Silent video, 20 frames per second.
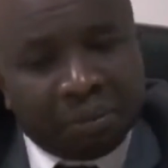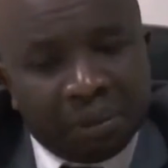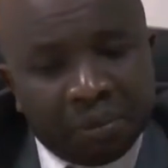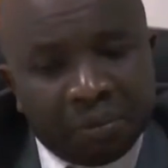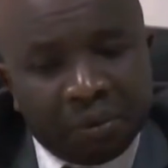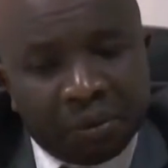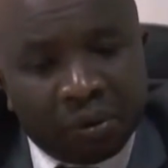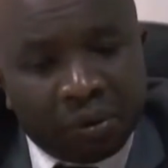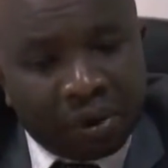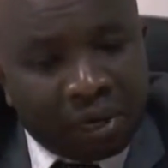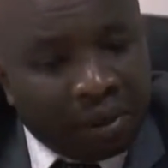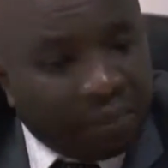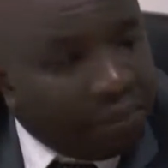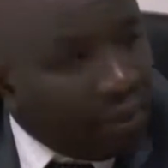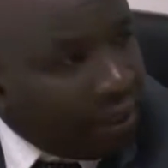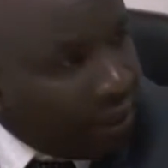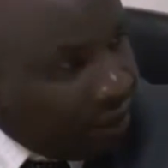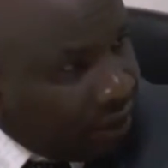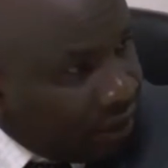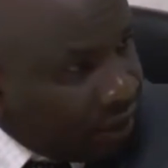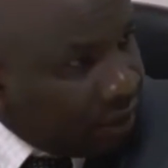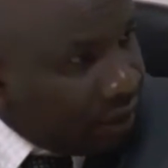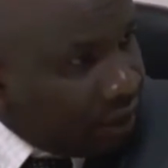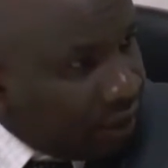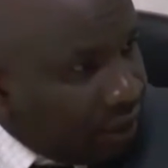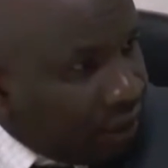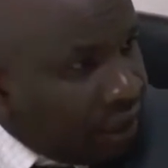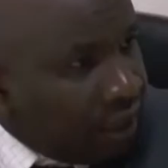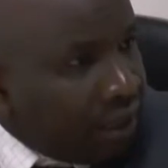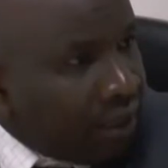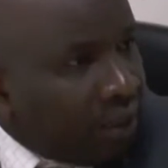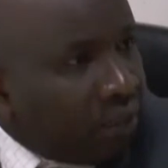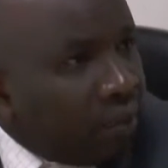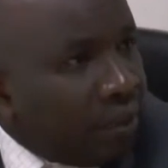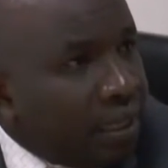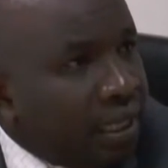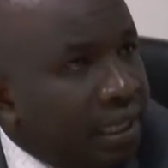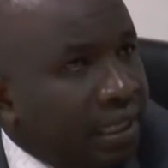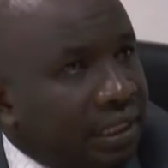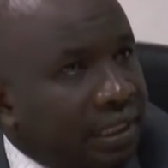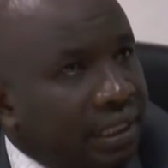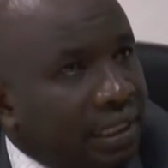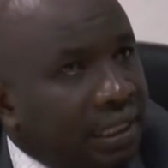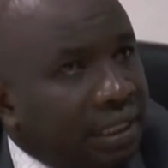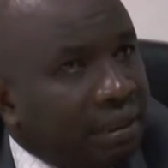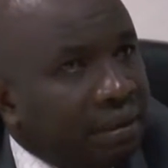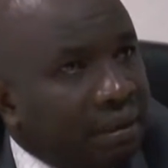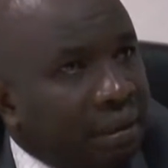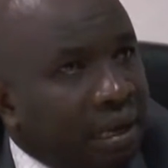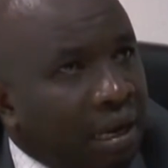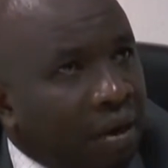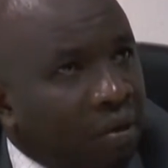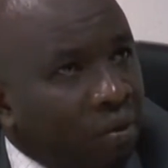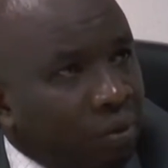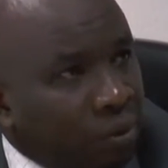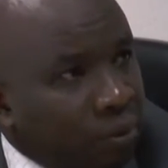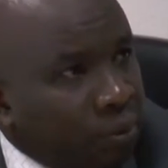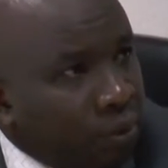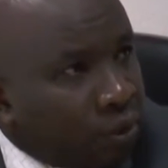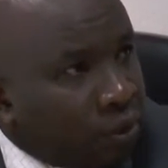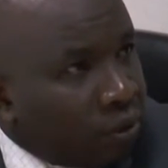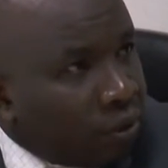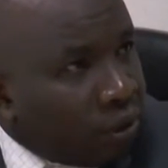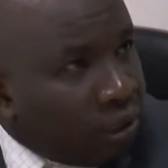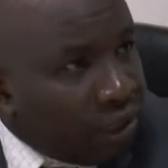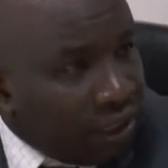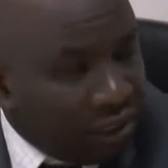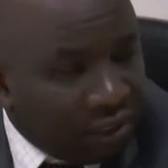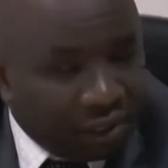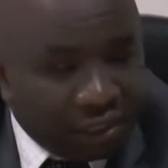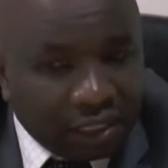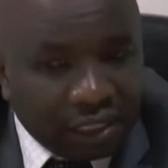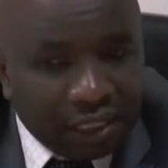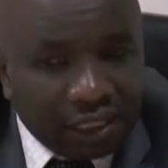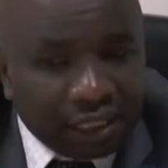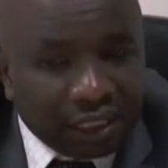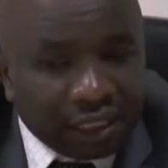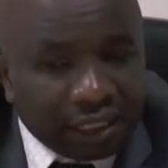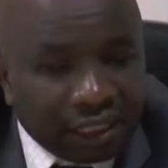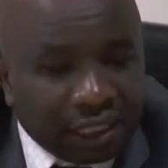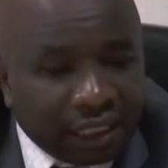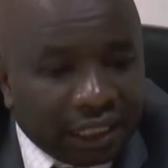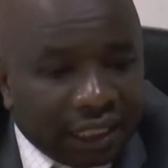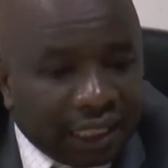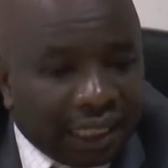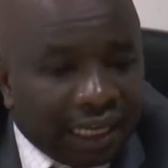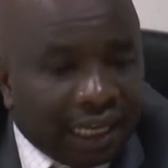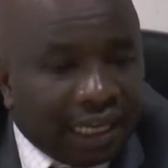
maybe order based. When let's say a hospital needs it, mm-hmm.